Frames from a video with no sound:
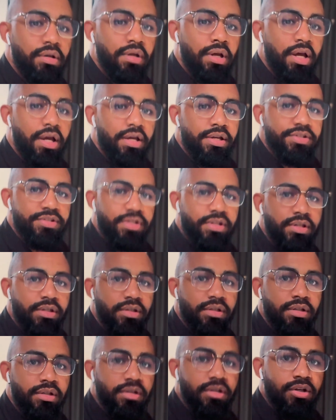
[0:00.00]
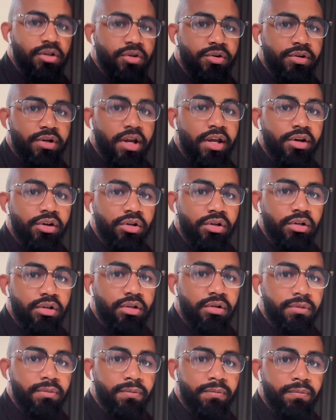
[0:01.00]
as a creator
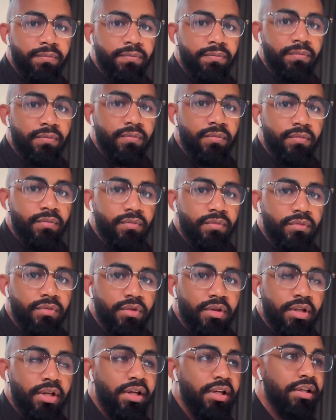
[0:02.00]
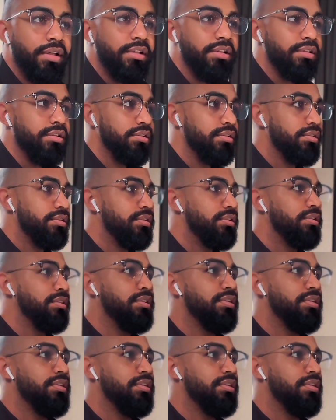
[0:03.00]
is